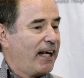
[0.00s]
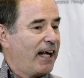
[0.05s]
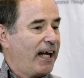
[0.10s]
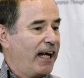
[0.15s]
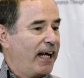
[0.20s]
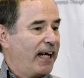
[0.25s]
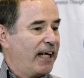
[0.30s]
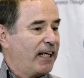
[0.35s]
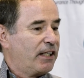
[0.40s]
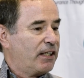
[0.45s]

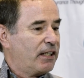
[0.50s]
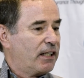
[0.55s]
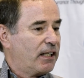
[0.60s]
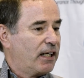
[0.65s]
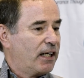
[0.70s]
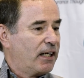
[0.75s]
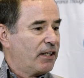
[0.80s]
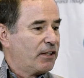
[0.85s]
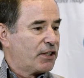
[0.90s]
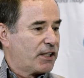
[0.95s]
And
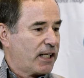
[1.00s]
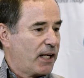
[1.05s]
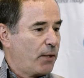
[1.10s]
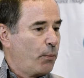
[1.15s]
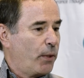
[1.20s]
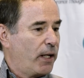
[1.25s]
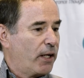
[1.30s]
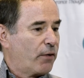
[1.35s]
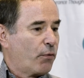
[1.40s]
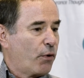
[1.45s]
the same
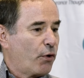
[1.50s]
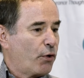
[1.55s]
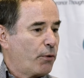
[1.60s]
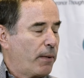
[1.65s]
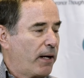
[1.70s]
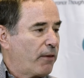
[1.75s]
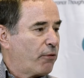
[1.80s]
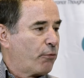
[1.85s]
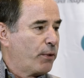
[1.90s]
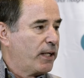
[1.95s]
week wrote
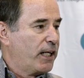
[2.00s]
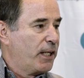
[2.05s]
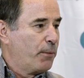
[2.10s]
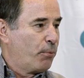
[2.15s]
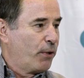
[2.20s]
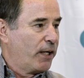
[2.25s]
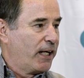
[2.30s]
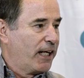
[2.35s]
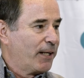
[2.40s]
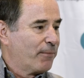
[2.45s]
about 3D
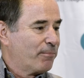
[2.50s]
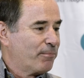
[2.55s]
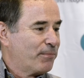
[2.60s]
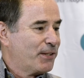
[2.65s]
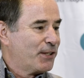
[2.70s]
printing.